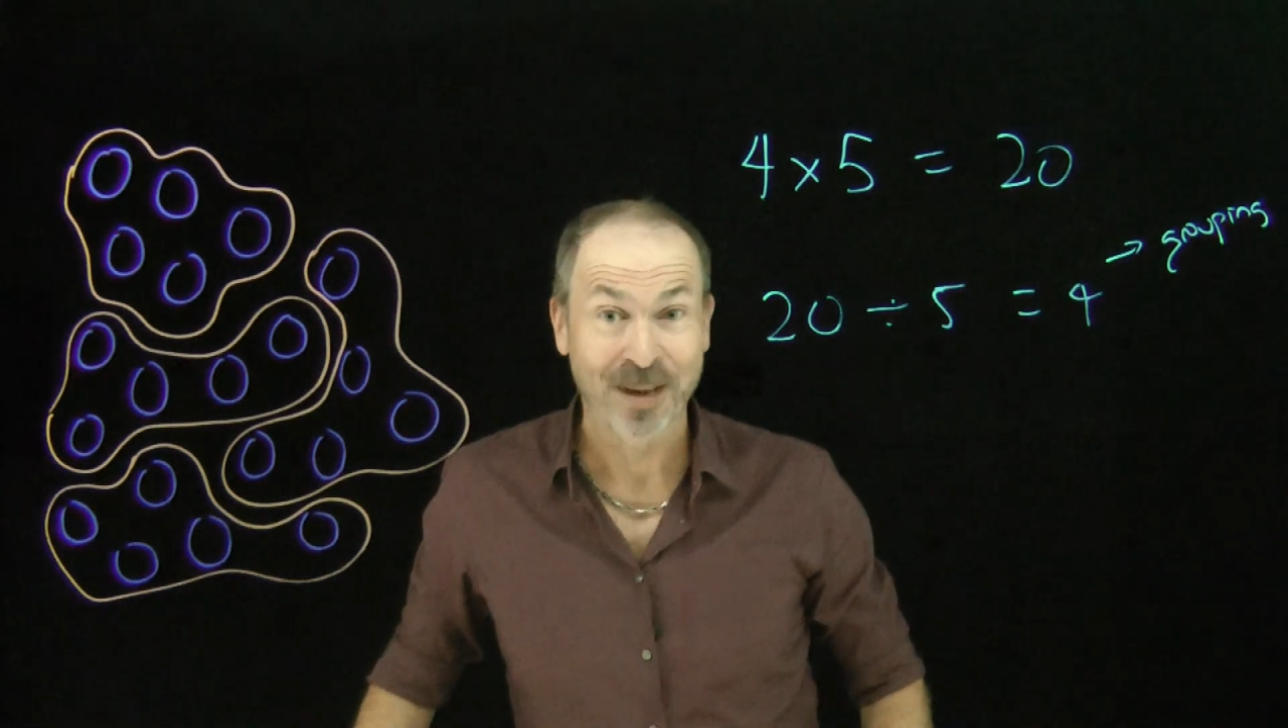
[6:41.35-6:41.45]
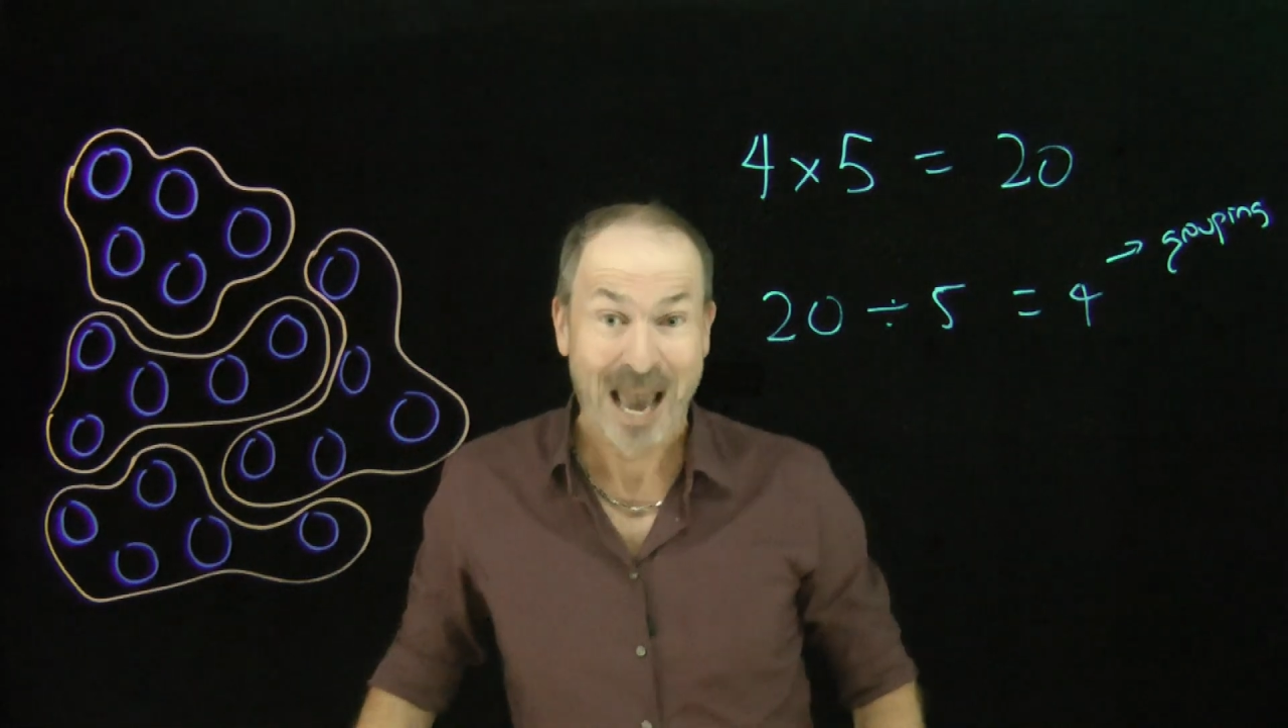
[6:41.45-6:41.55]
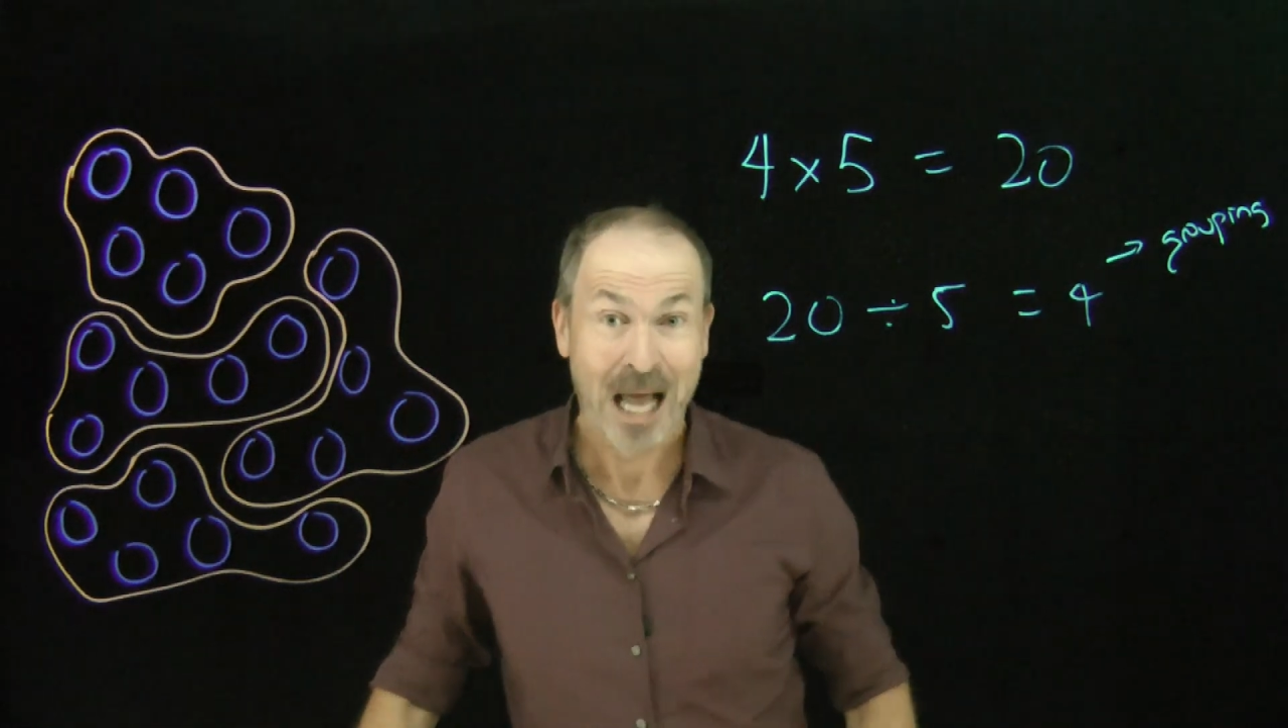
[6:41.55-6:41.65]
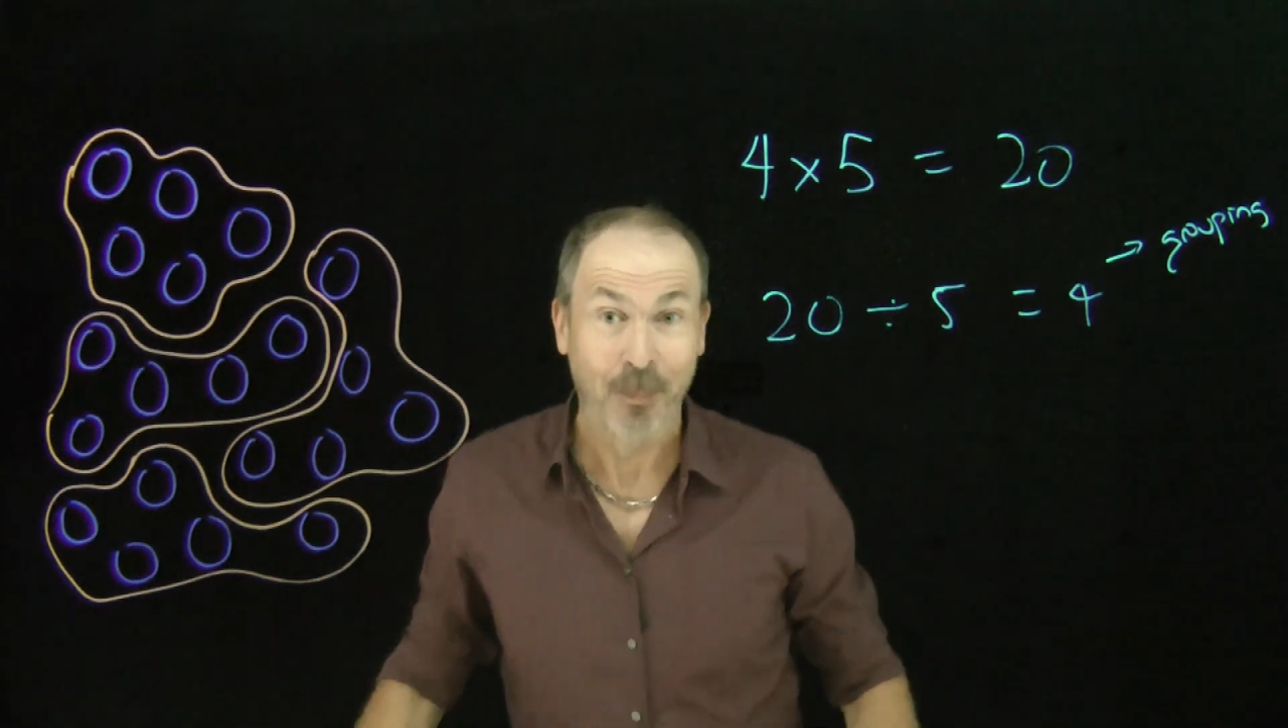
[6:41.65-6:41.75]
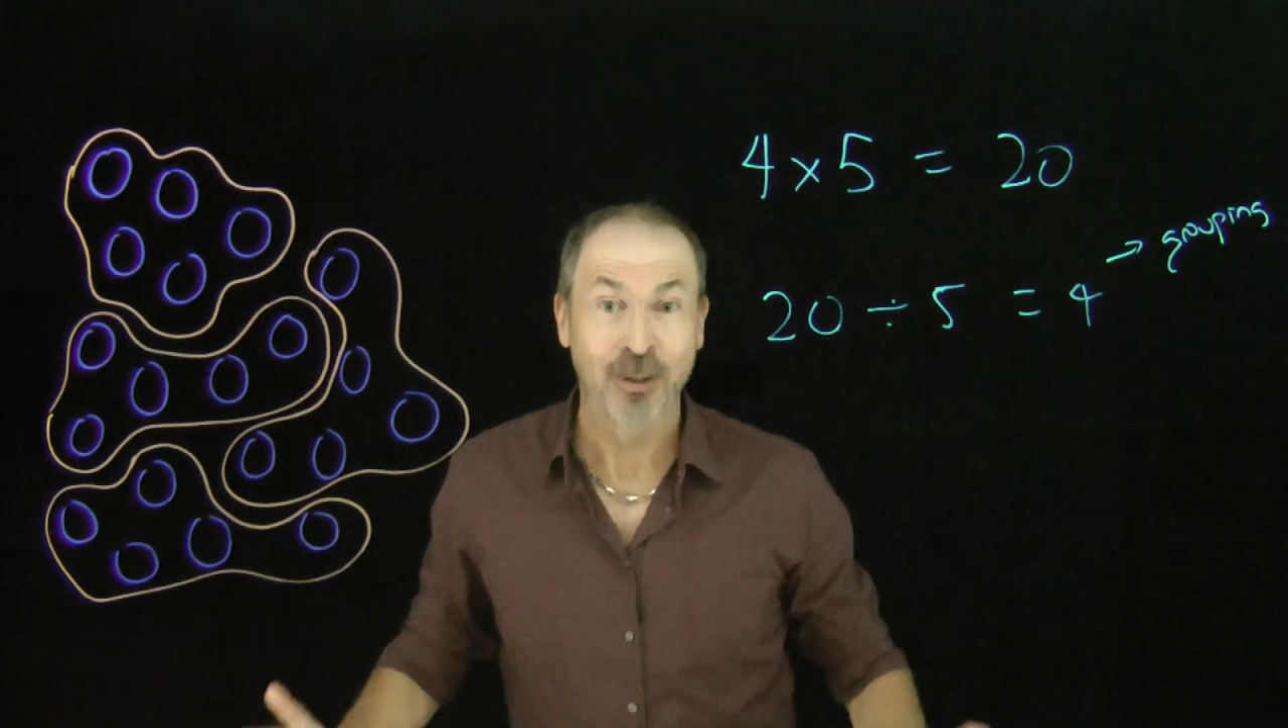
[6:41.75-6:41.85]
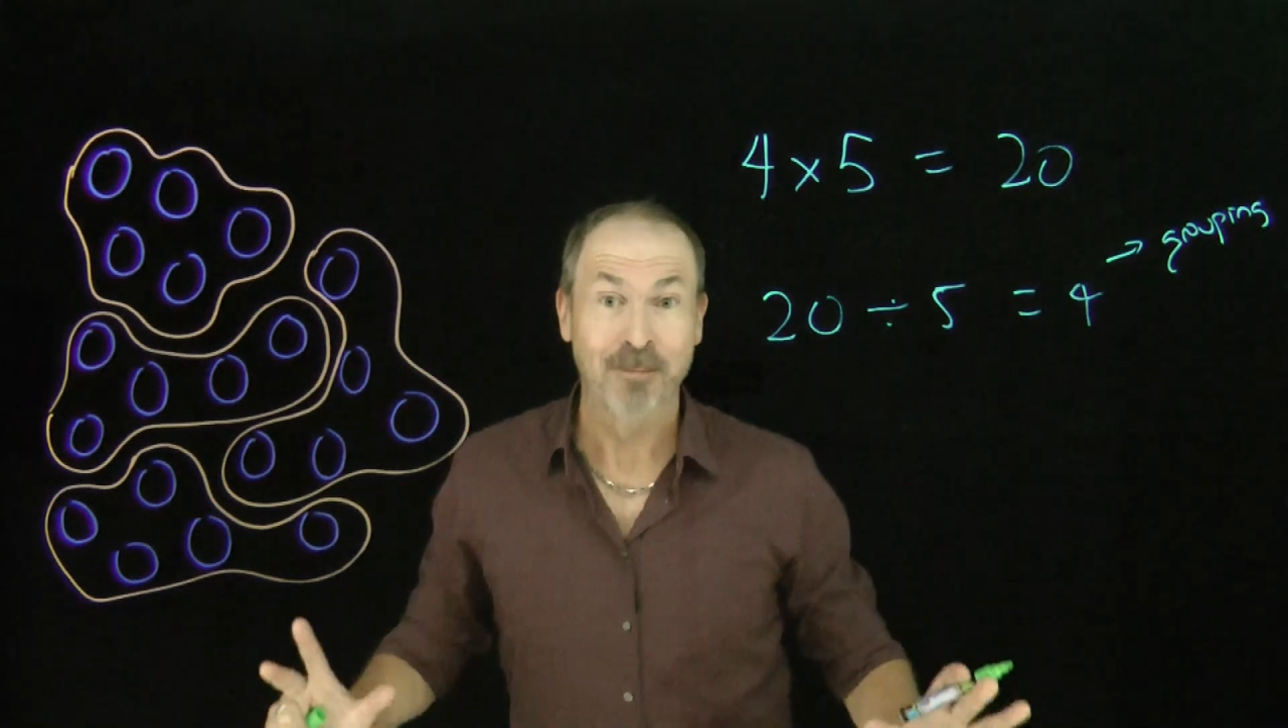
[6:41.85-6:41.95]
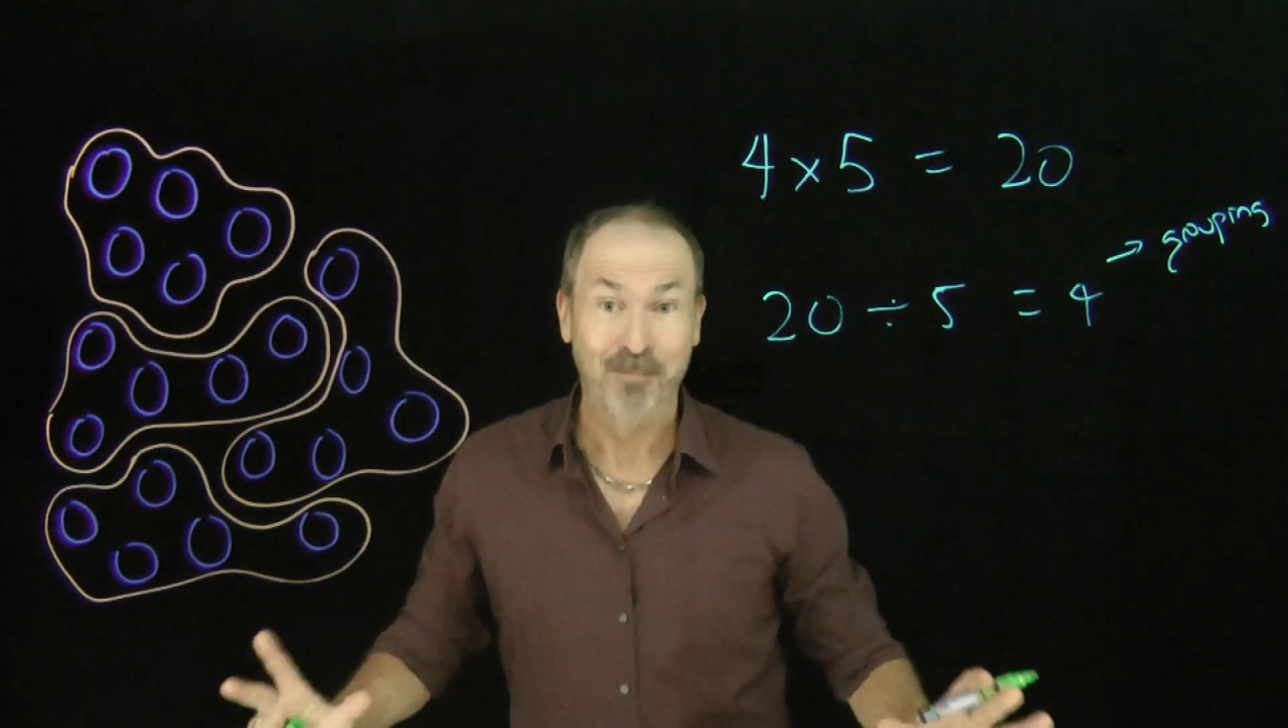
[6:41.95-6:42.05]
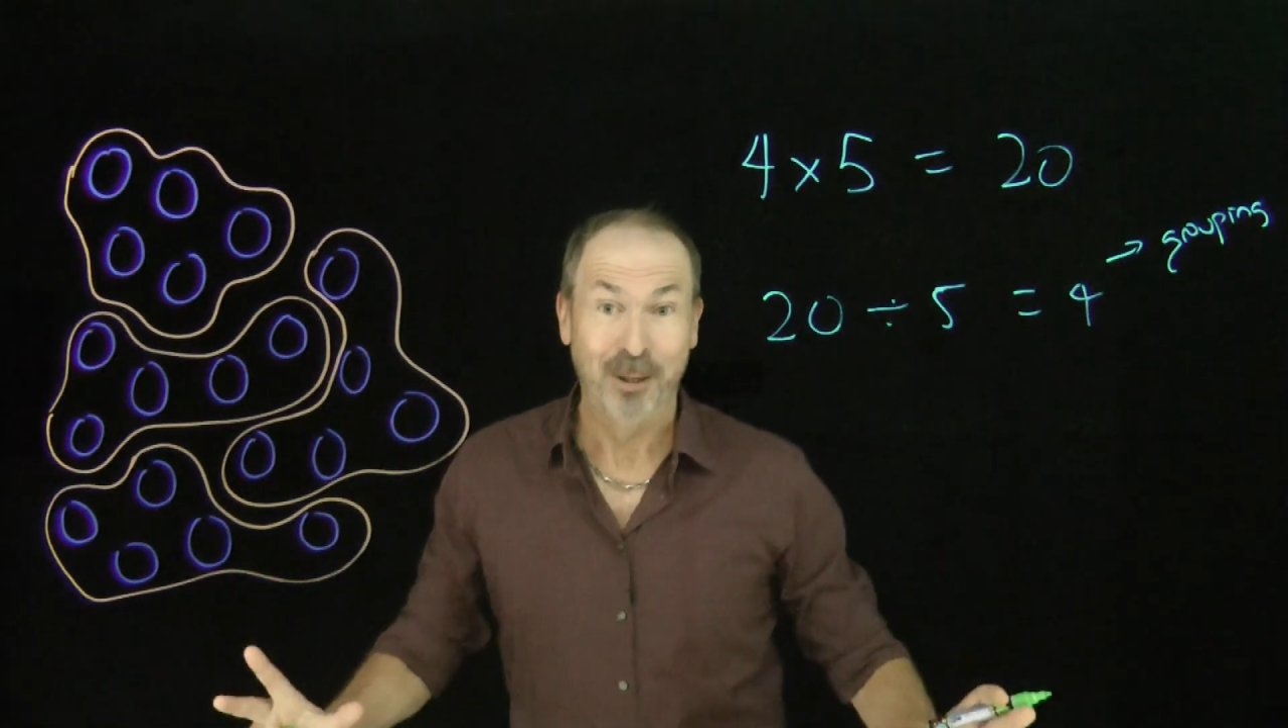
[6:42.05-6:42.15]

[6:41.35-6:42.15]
Albert,